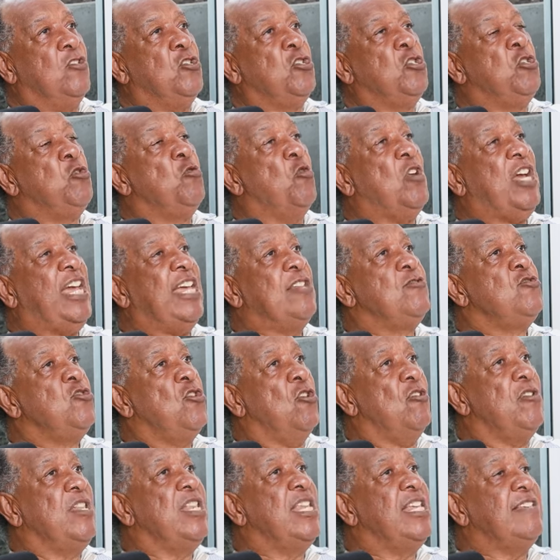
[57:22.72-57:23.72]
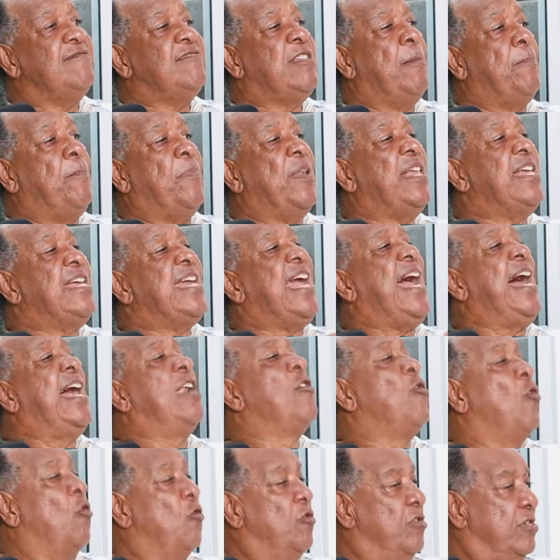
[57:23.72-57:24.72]
you cannot leave the player
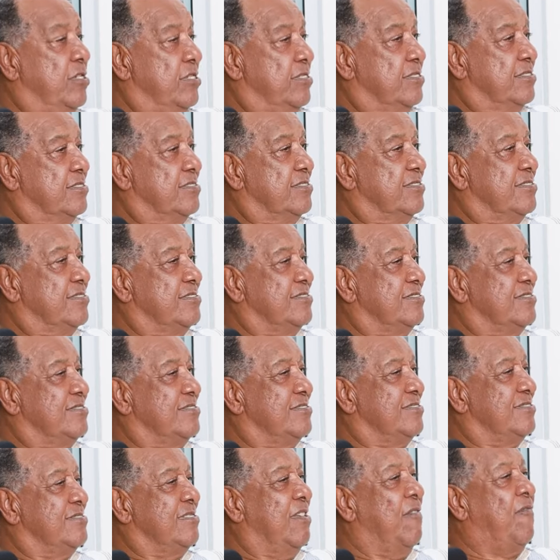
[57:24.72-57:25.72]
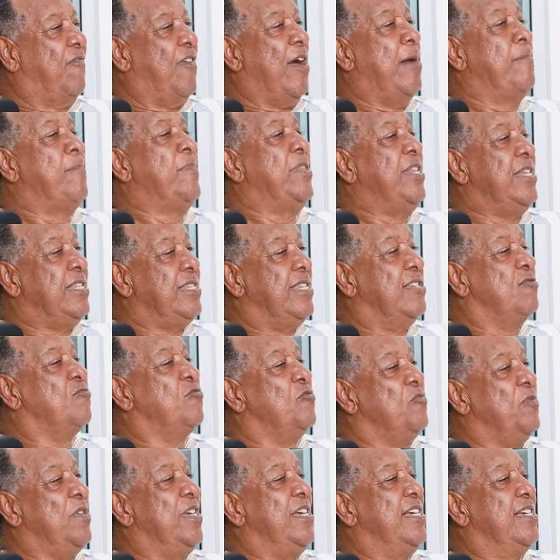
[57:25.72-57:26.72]
alone the family need
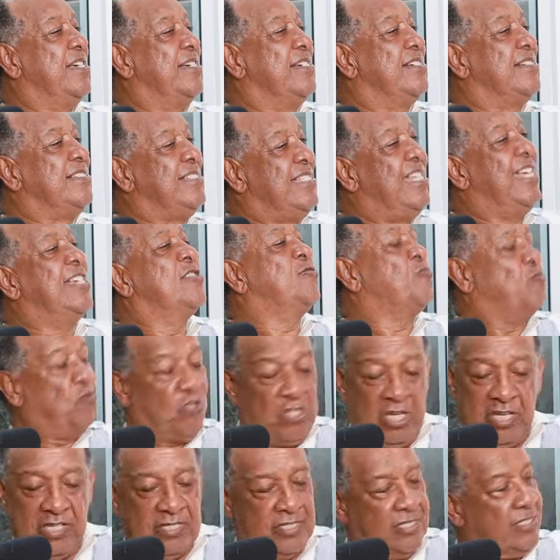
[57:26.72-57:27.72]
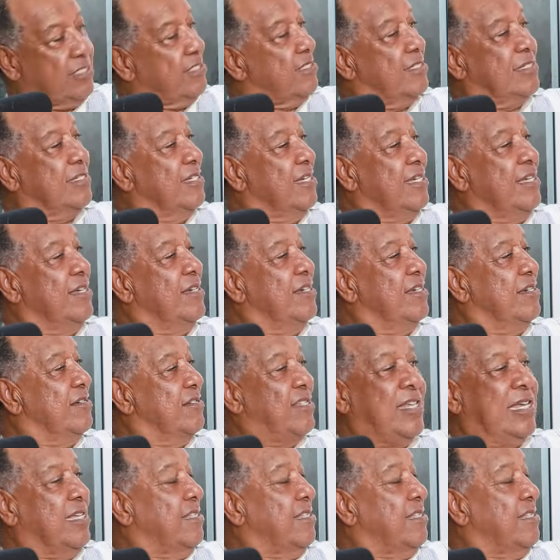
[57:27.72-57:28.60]
to be, need to, be yes. to support the player.